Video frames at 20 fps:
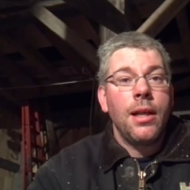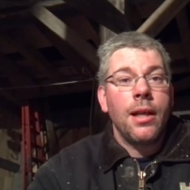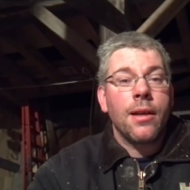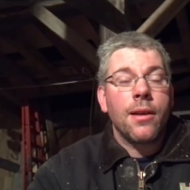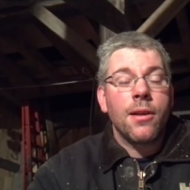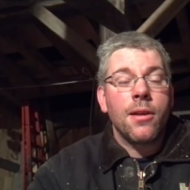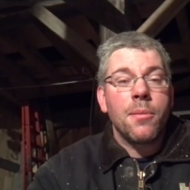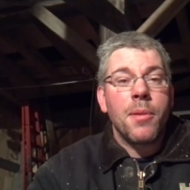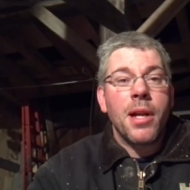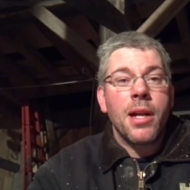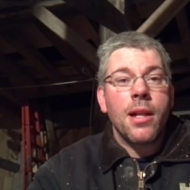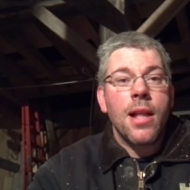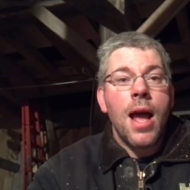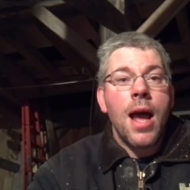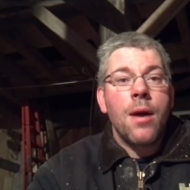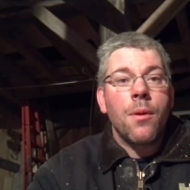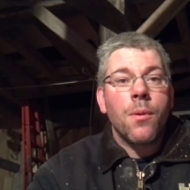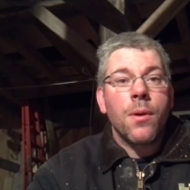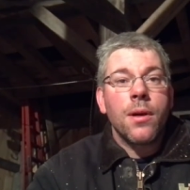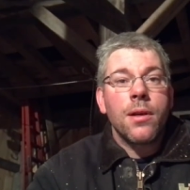It could have been a
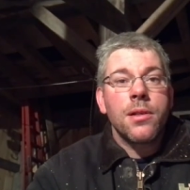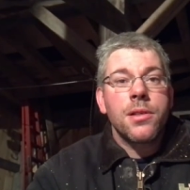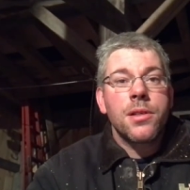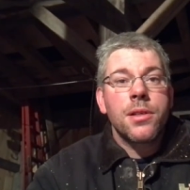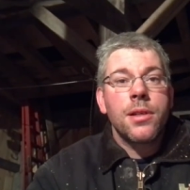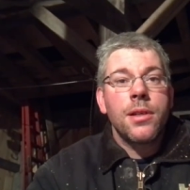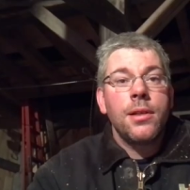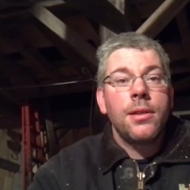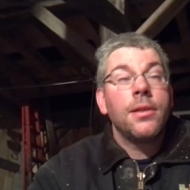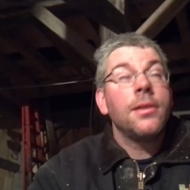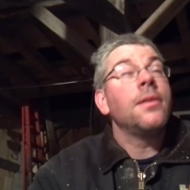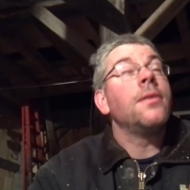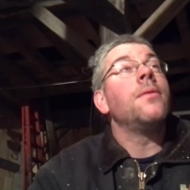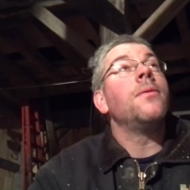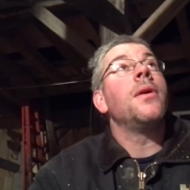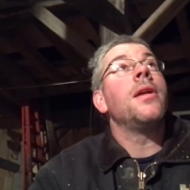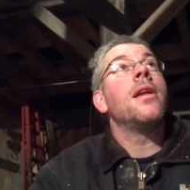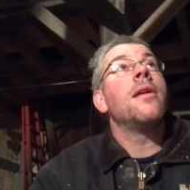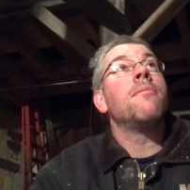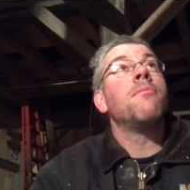lot worse.
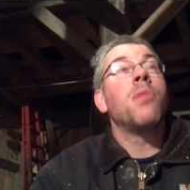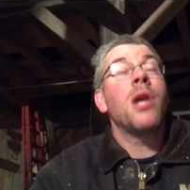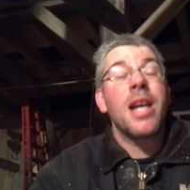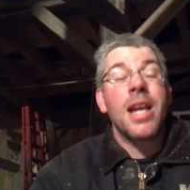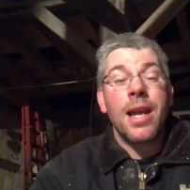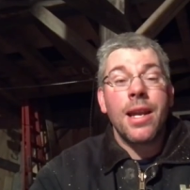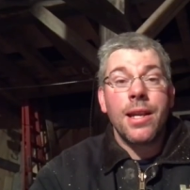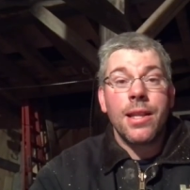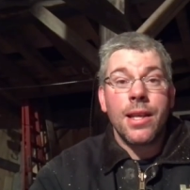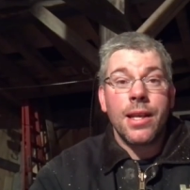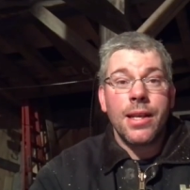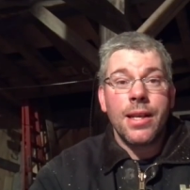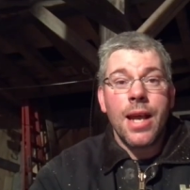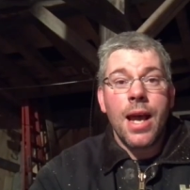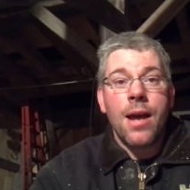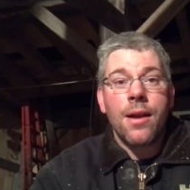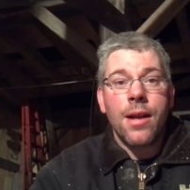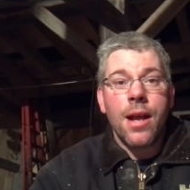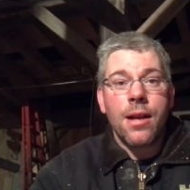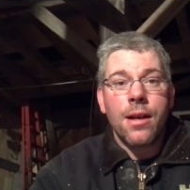We didn't bring anything
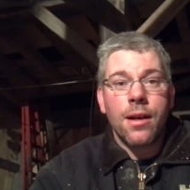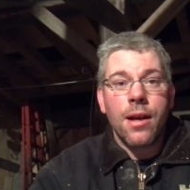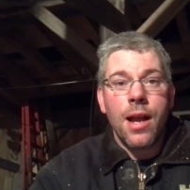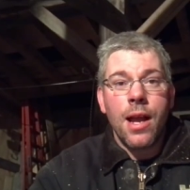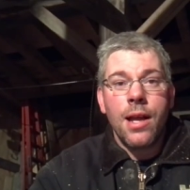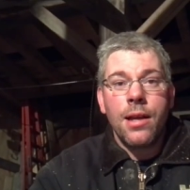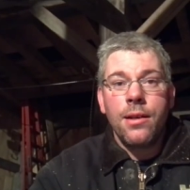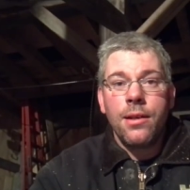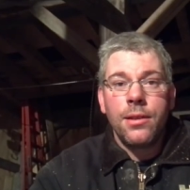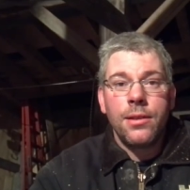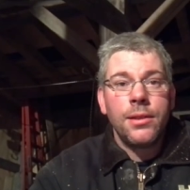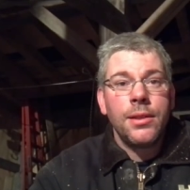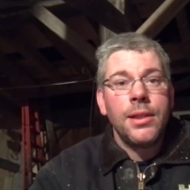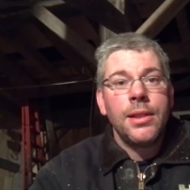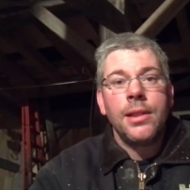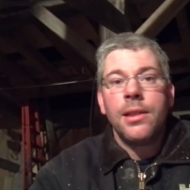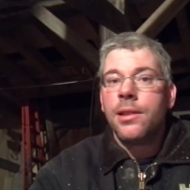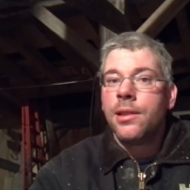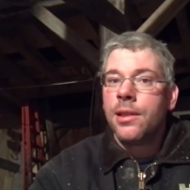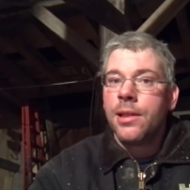down on her head.
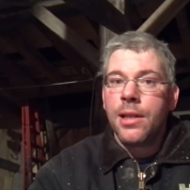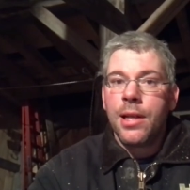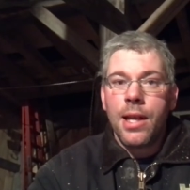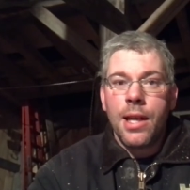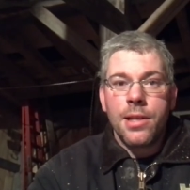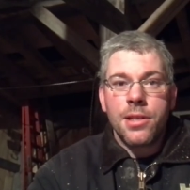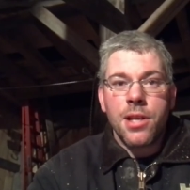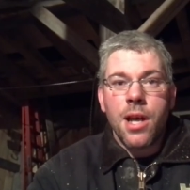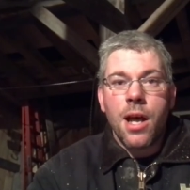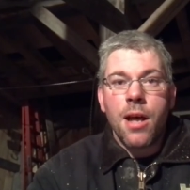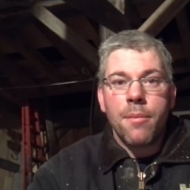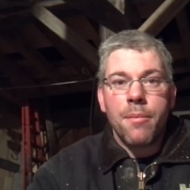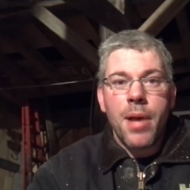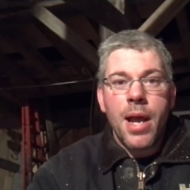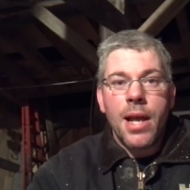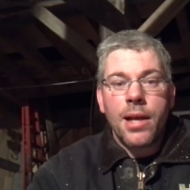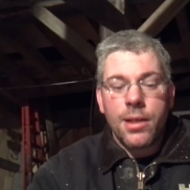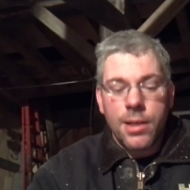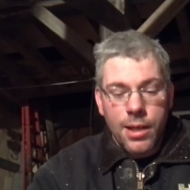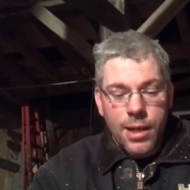It's all
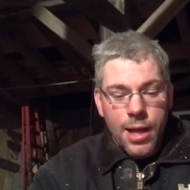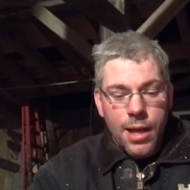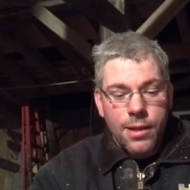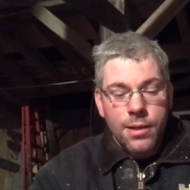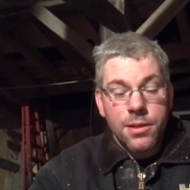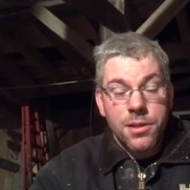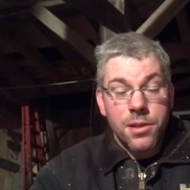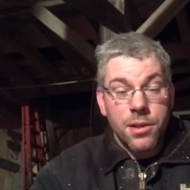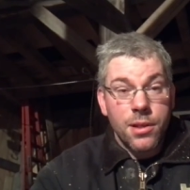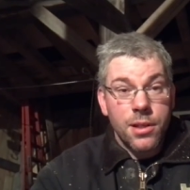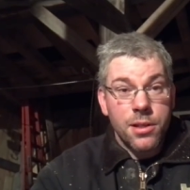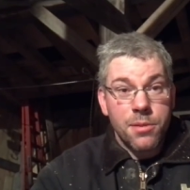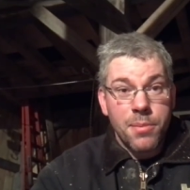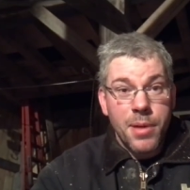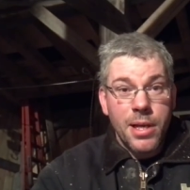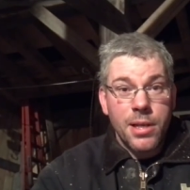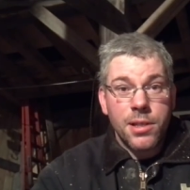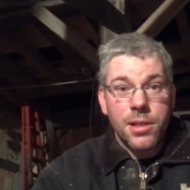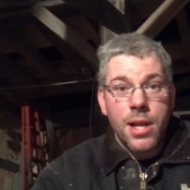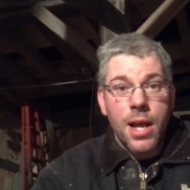back together. So this
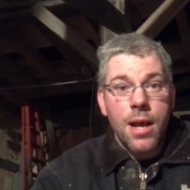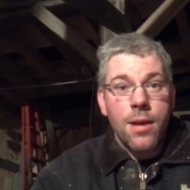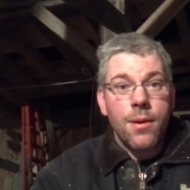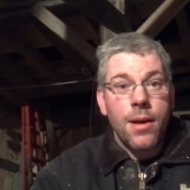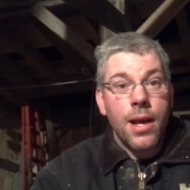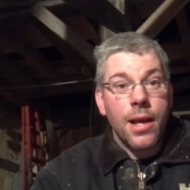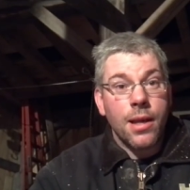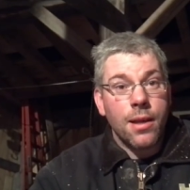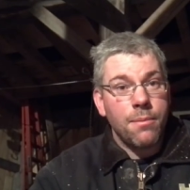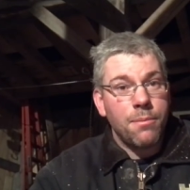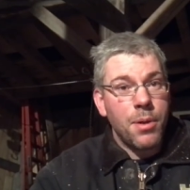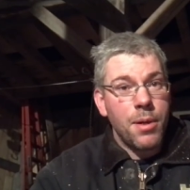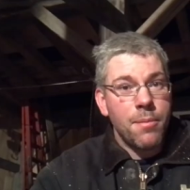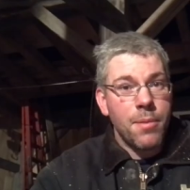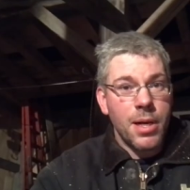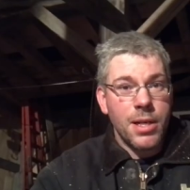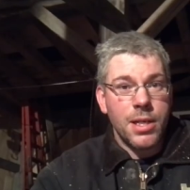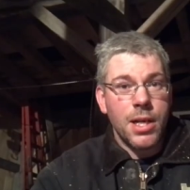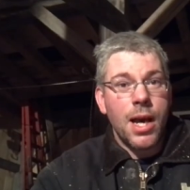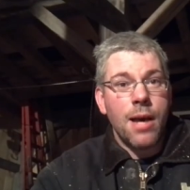means now I can put
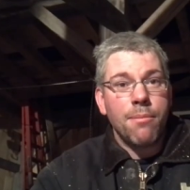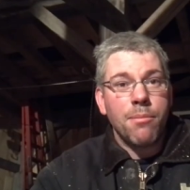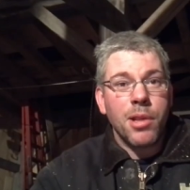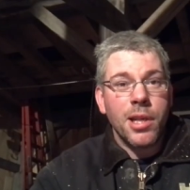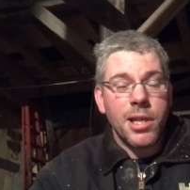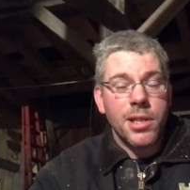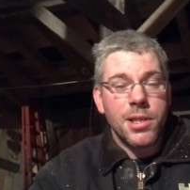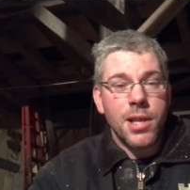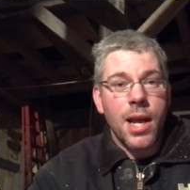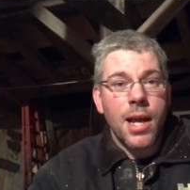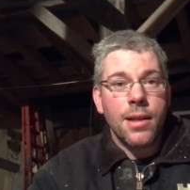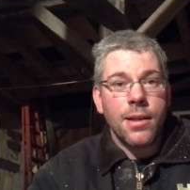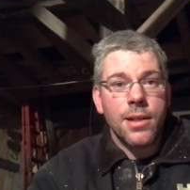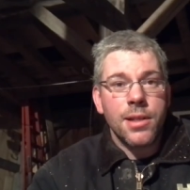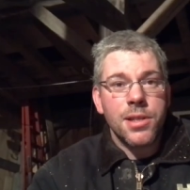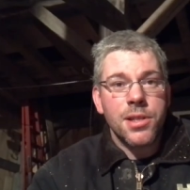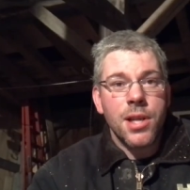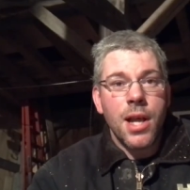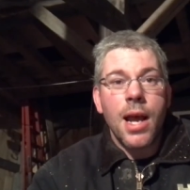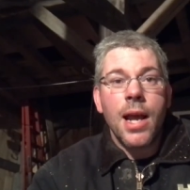my top plates on
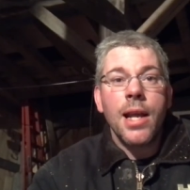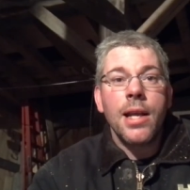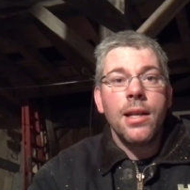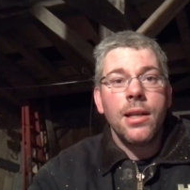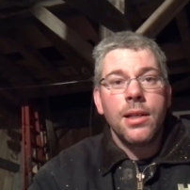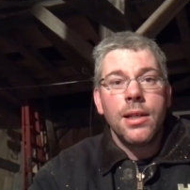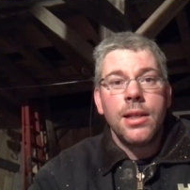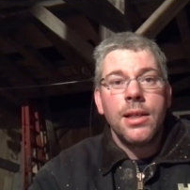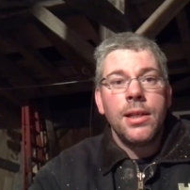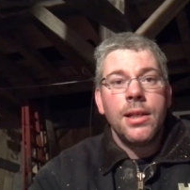this side.